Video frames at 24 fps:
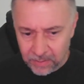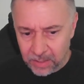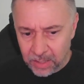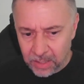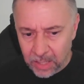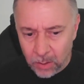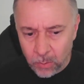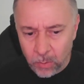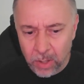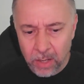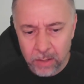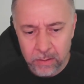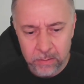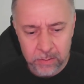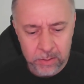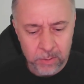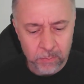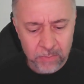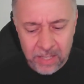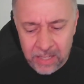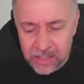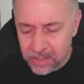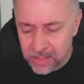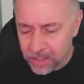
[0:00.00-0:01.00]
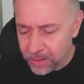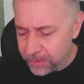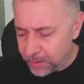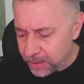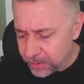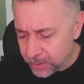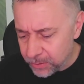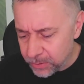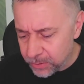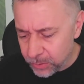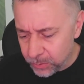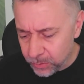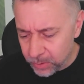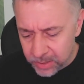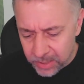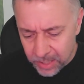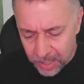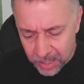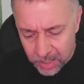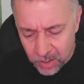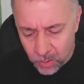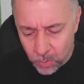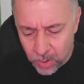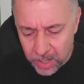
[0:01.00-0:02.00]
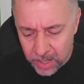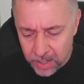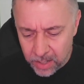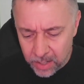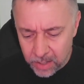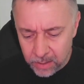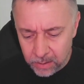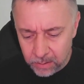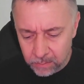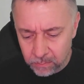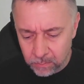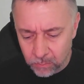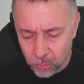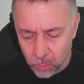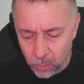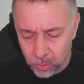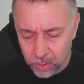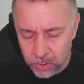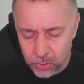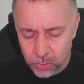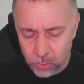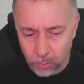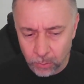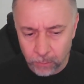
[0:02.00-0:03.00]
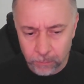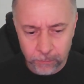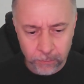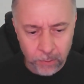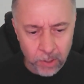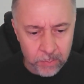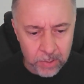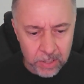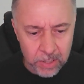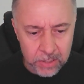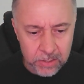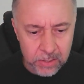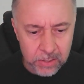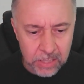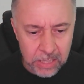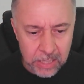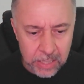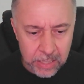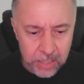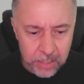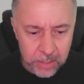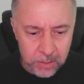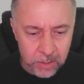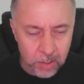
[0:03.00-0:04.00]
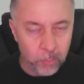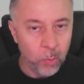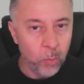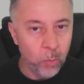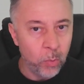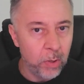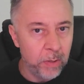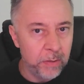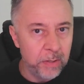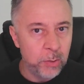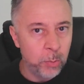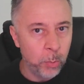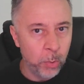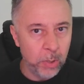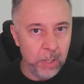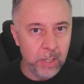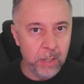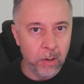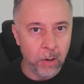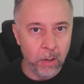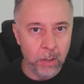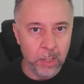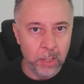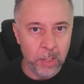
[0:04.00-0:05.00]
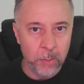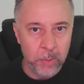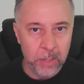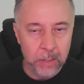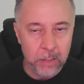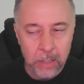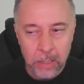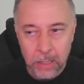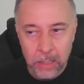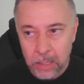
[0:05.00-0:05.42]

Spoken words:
Now, some things I think they're doing to take away more control from us is, number one, the 20 card limit.